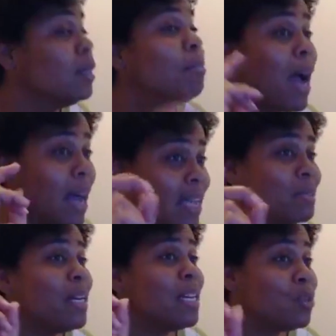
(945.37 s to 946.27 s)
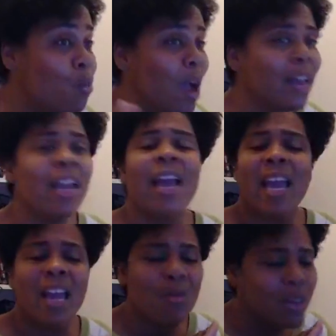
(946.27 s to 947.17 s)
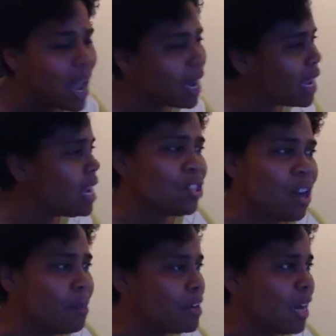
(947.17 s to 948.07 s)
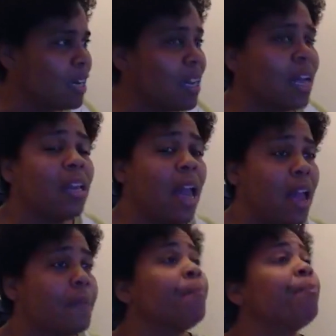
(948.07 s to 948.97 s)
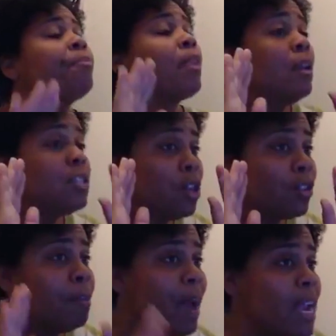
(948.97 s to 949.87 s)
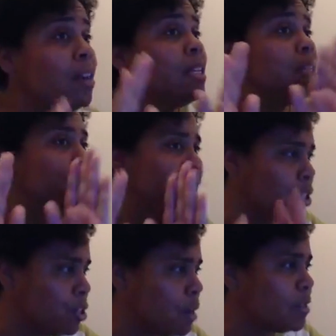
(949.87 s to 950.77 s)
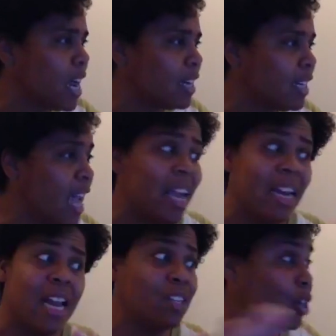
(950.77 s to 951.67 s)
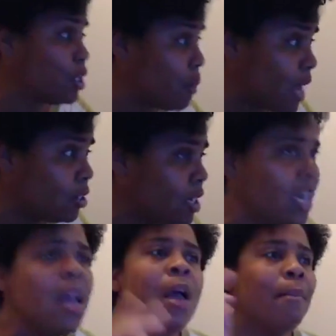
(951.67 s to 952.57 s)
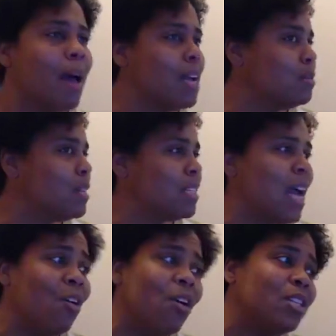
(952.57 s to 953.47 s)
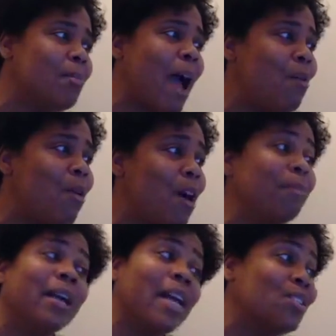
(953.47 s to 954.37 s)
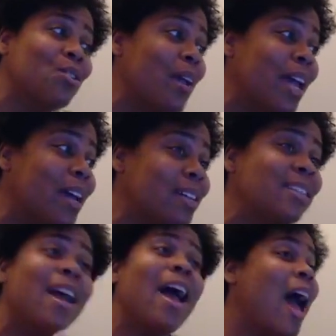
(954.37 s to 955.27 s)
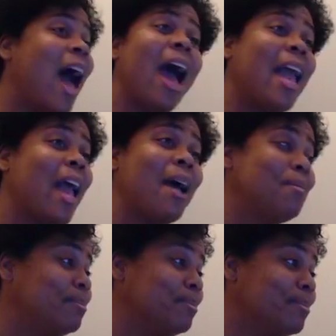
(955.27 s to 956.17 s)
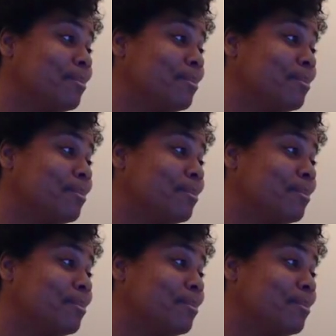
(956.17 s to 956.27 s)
My husband is one. He will not eat a German chocolate cake. So the baker that's making the German chocolate cake, and that's her specialty, my husband is not going to buy one, but guess who is? I am.